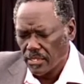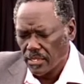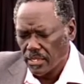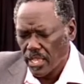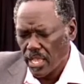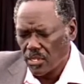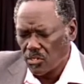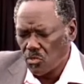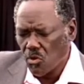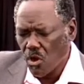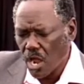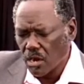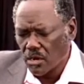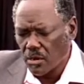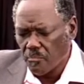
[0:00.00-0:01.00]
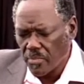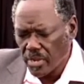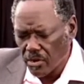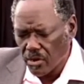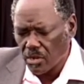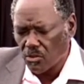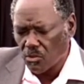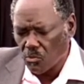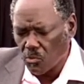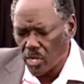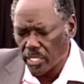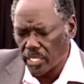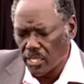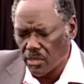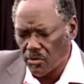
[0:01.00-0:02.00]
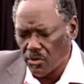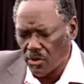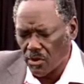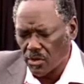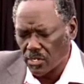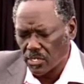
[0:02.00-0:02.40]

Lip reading: And you are a miracle-working God.